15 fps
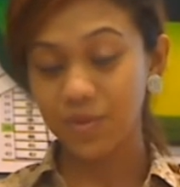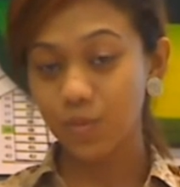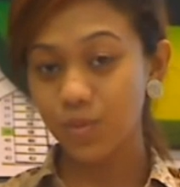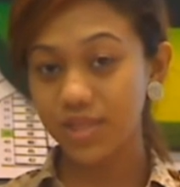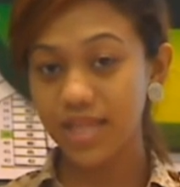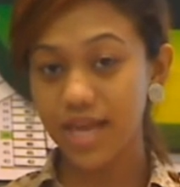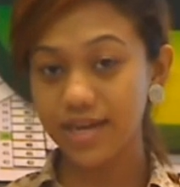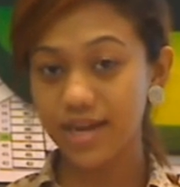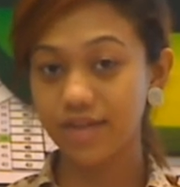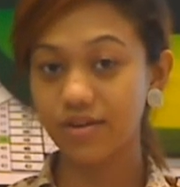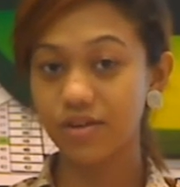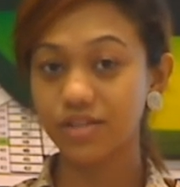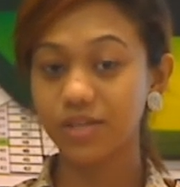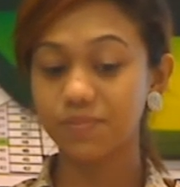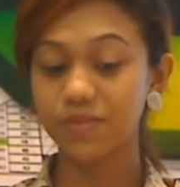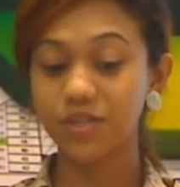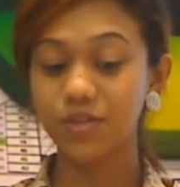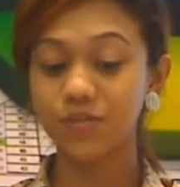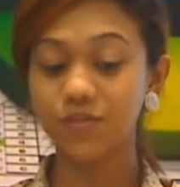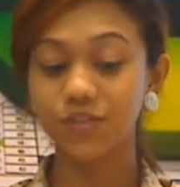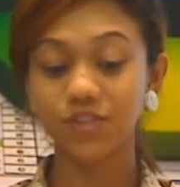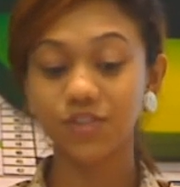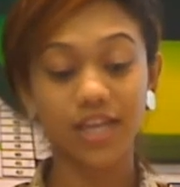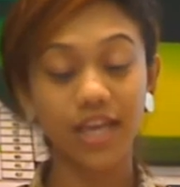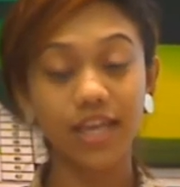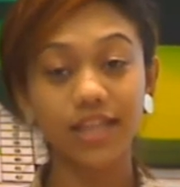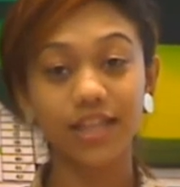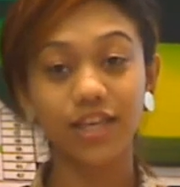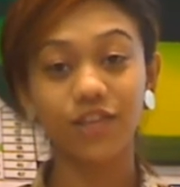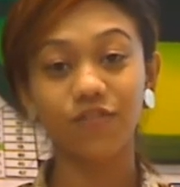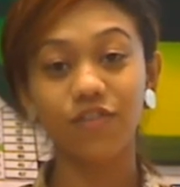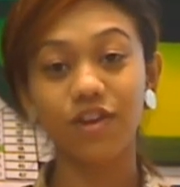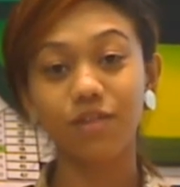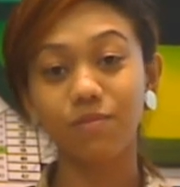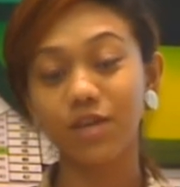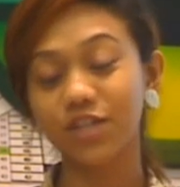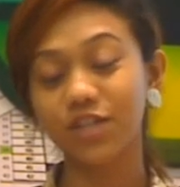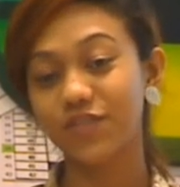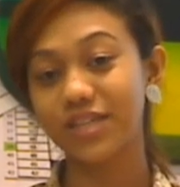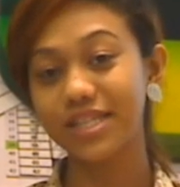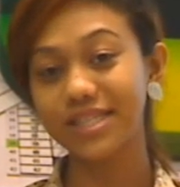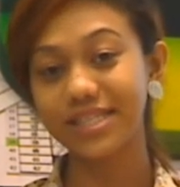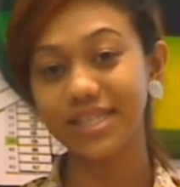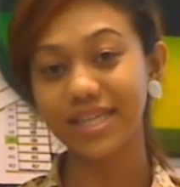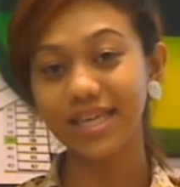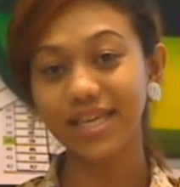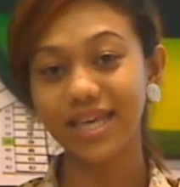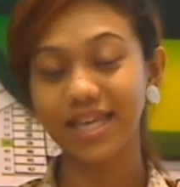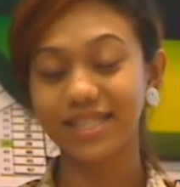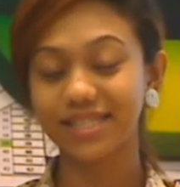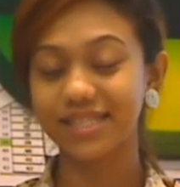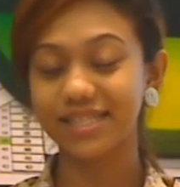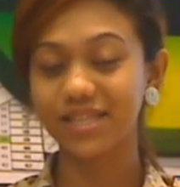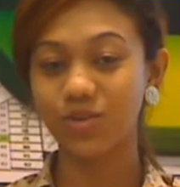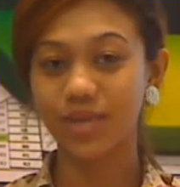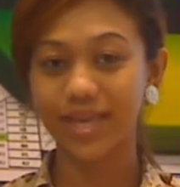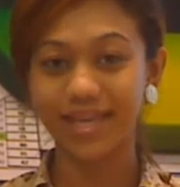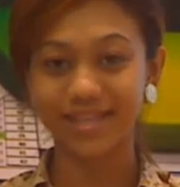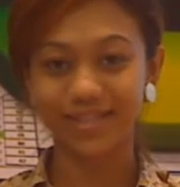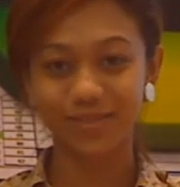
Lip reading: With that, I round up the news for today. Thank you very much for listening and see you again